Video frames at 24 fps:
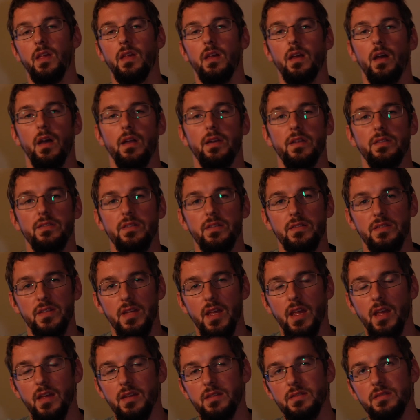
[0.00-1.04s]
And in this
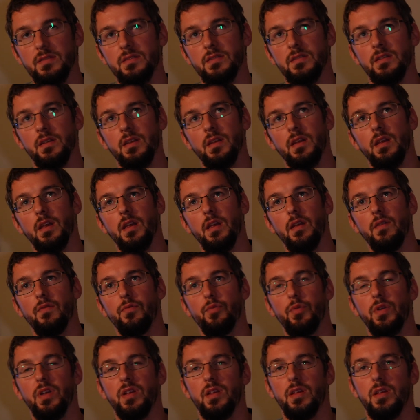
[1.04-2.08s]
case, if
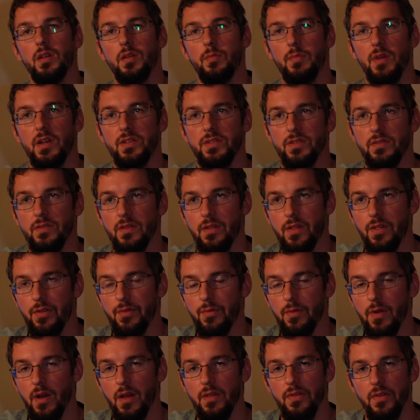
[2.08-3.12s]
we can imagine
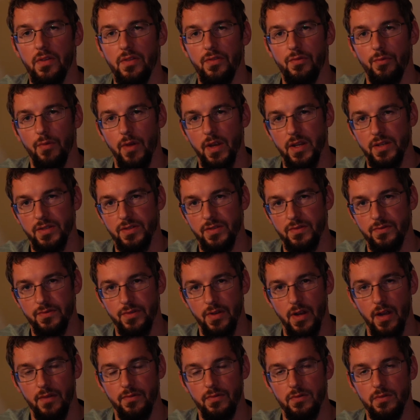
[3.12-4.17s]
throughout this range of
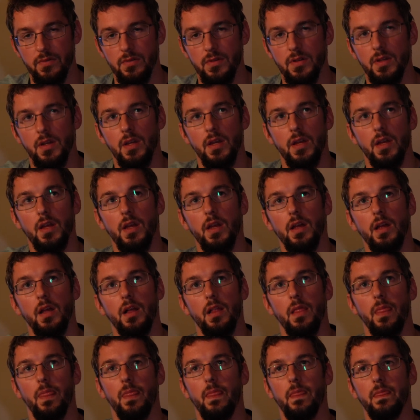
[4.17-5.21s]
travel,
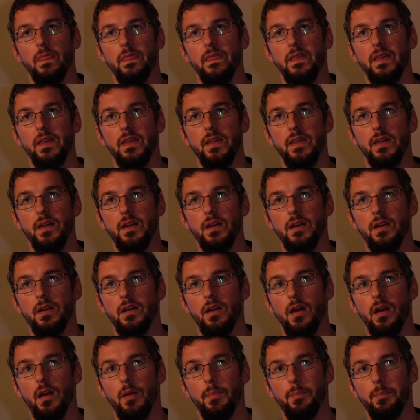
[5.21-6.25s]
the
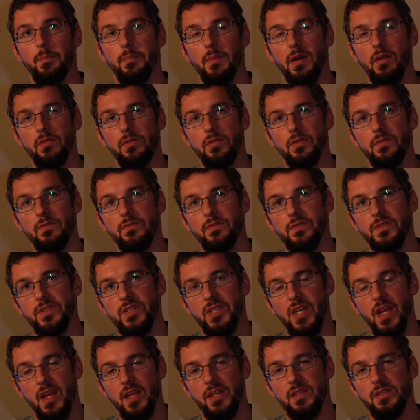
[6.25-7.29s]
amount of
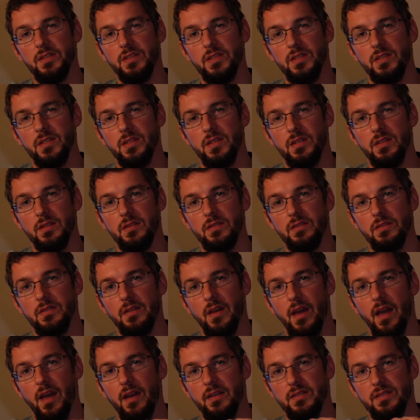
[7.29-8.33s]
change that
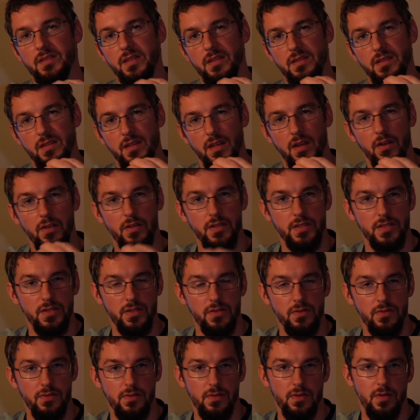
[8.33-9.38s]
acts in the
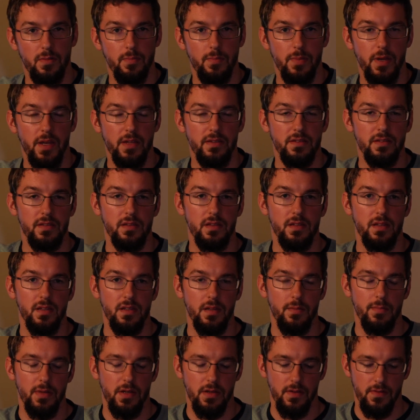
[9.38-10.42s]
RSU compared to the
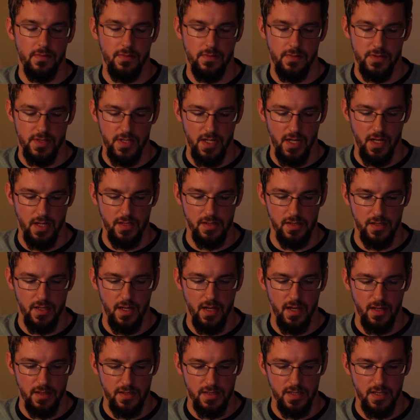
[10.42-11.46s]
amount of change that
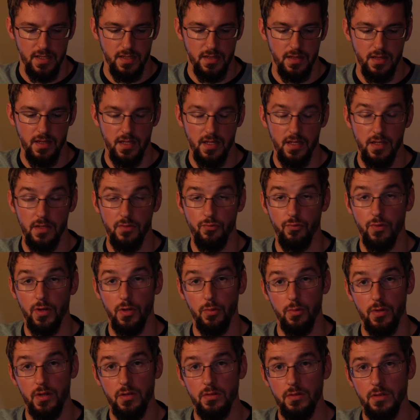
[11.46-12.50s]
acts in the rear
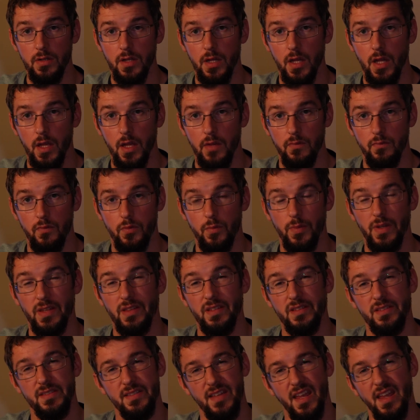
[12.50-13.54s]
wheel will be the
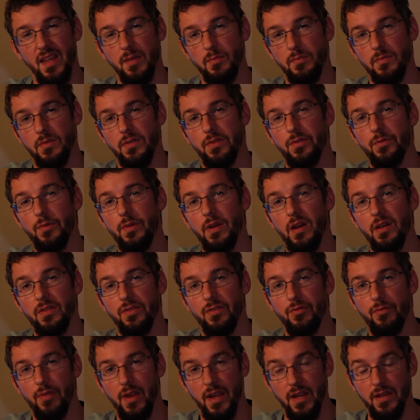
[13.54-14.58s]
same throughout
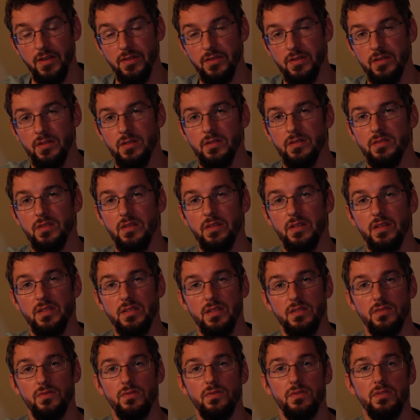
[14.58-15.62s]
the range. So this
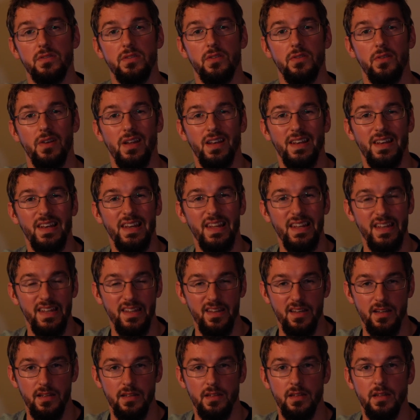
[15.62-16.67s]
is also a
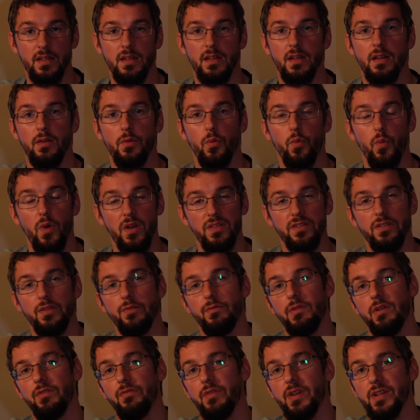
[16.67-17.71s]
linear
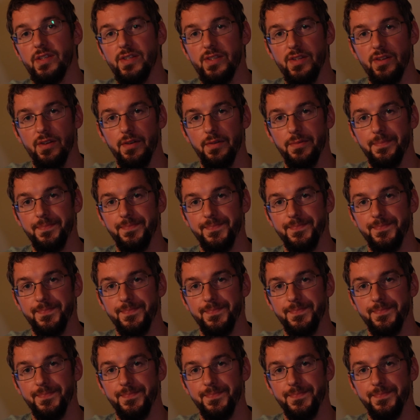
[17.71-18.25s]
1:1 ratio.